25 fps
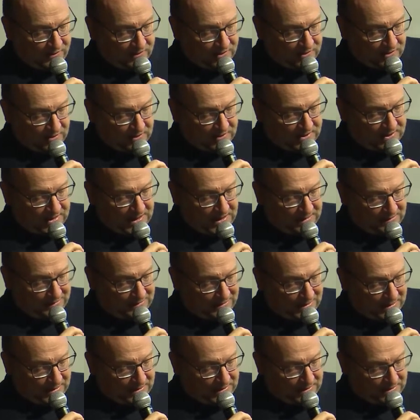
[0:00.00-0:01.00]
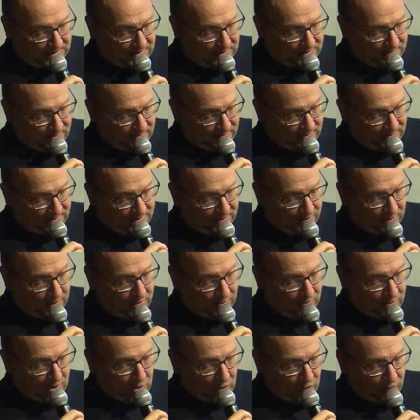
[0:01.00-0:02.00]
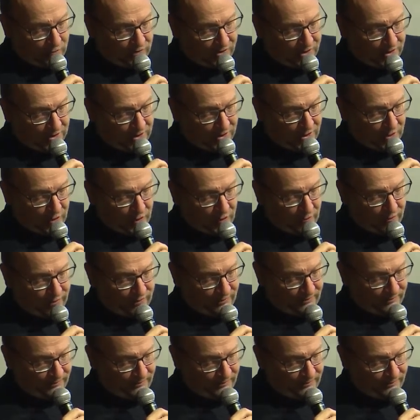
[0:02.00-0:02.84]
to the satellites. They will roam the globe.